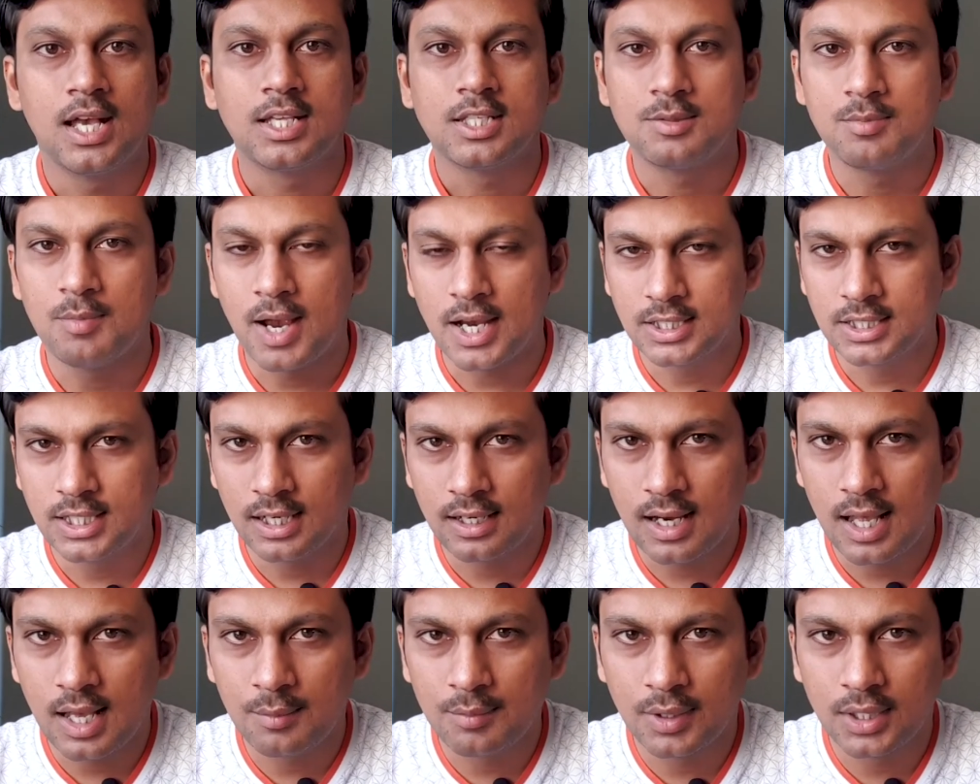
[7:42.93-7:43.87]
Smash
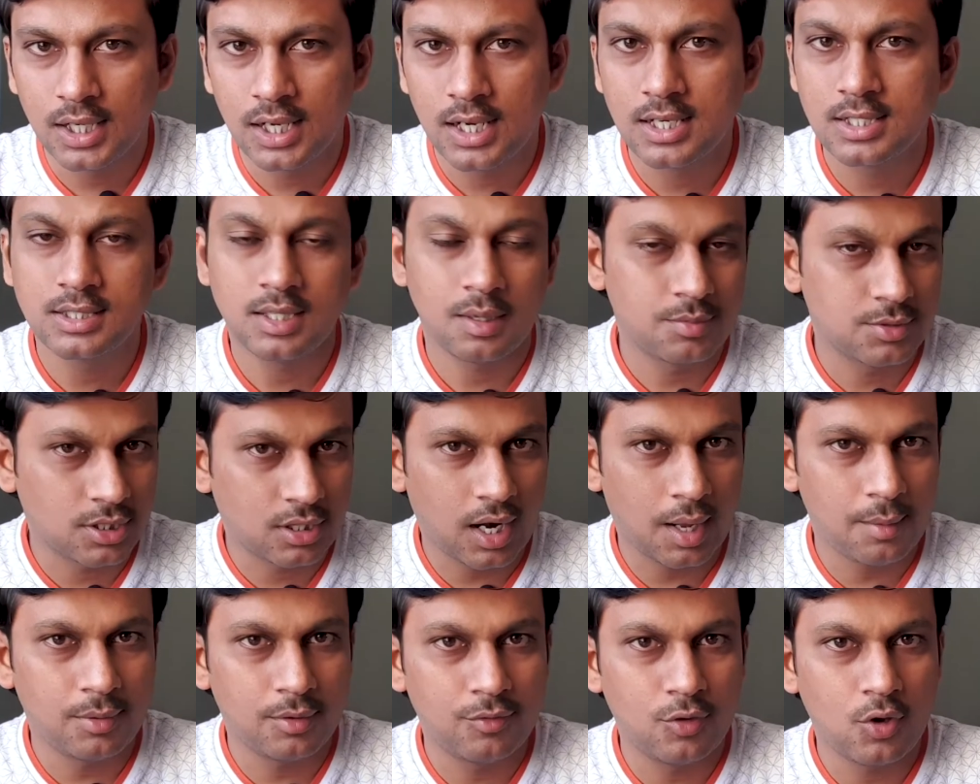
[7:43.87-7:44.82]
that like button,
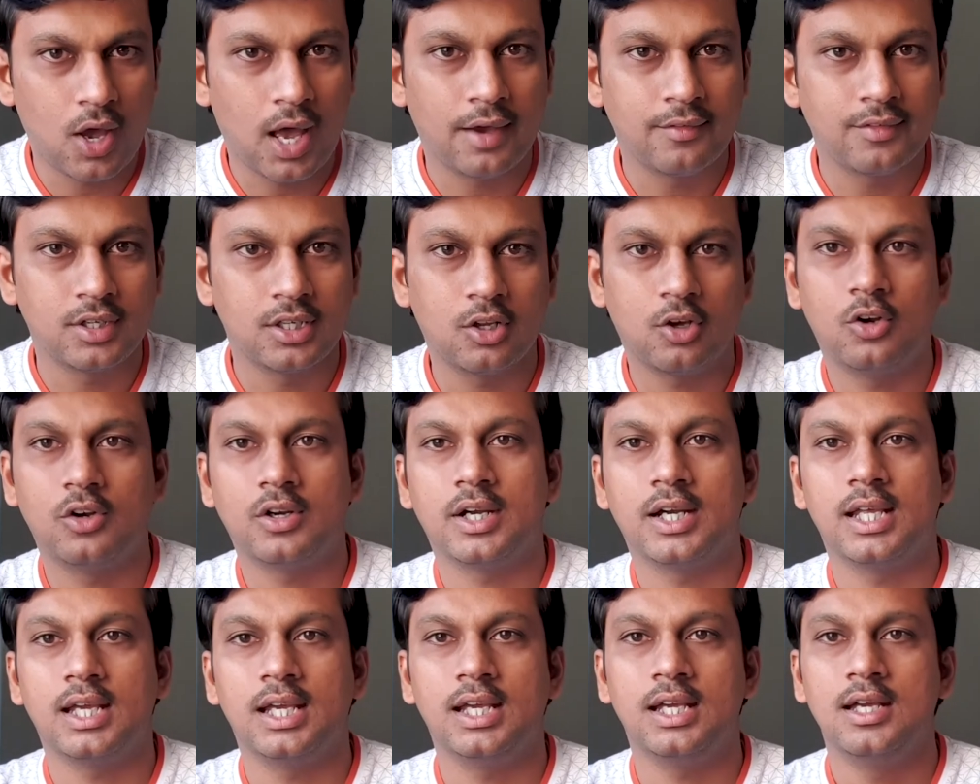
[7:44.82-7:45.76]
subscribe if you haven't
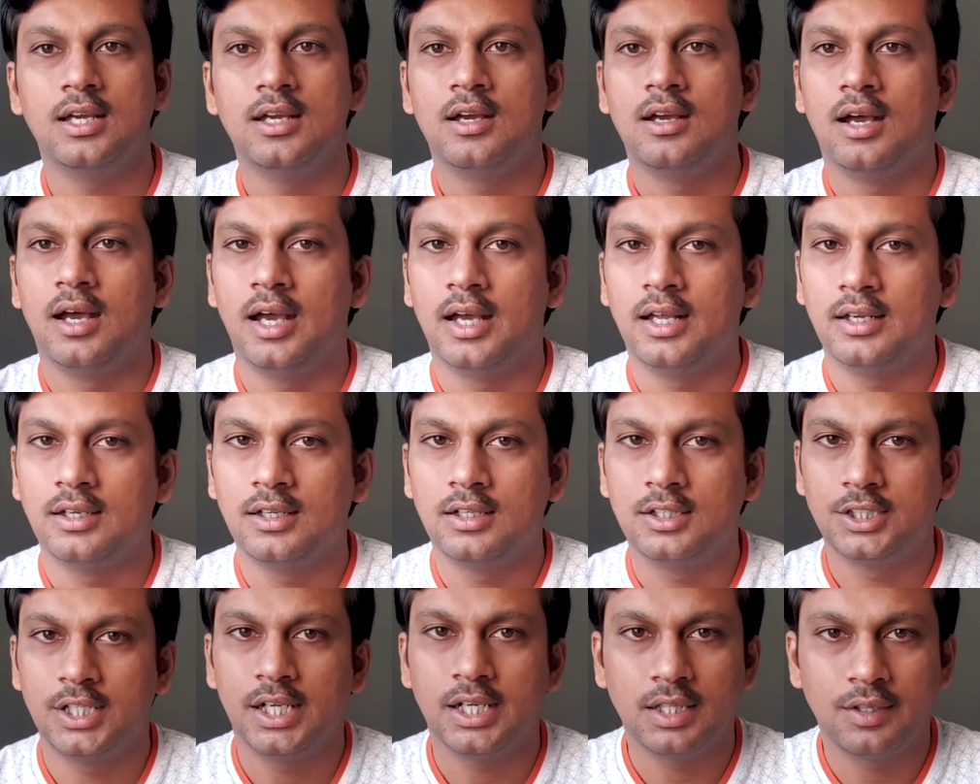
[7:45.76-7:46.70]
already
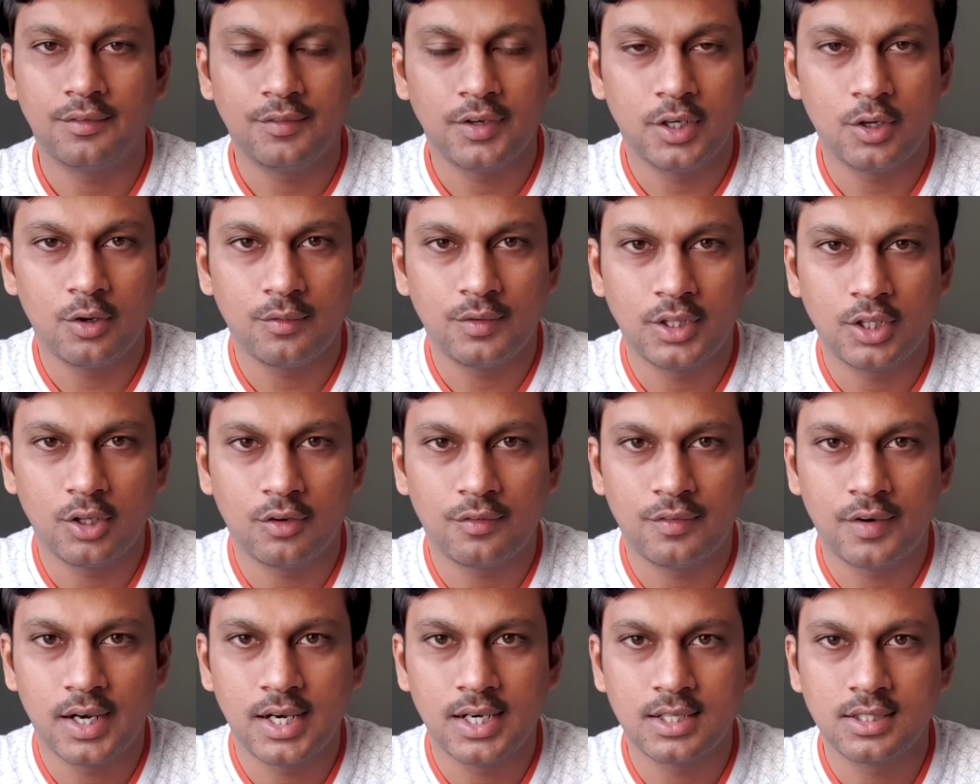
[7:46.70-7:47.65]
and share the video with your
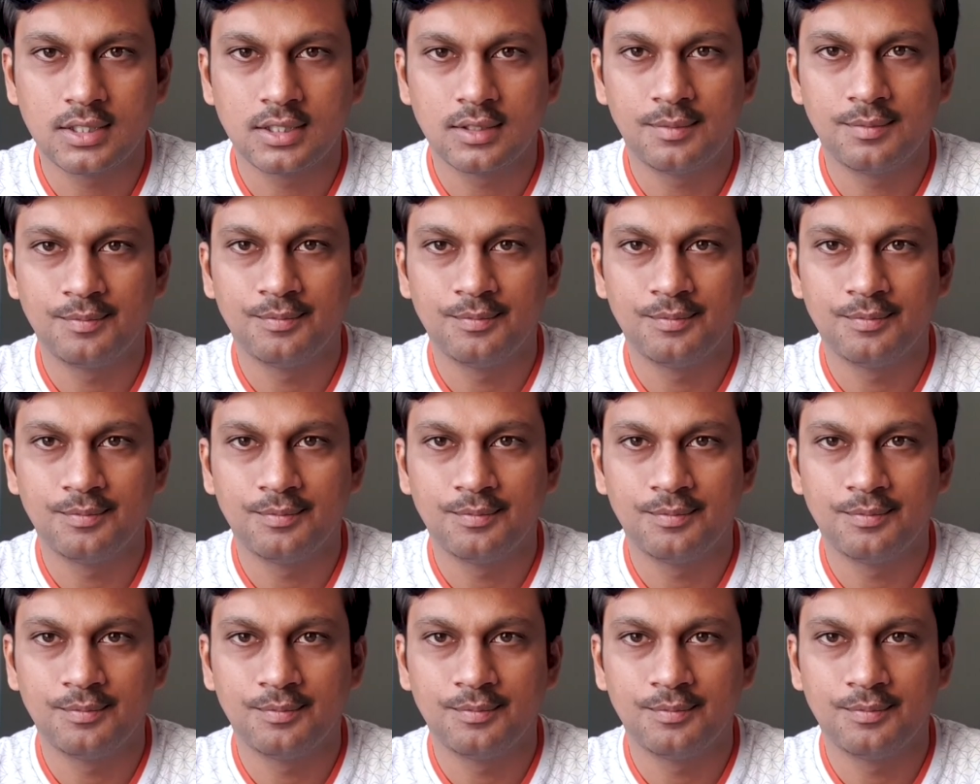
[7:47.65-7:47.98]
friends.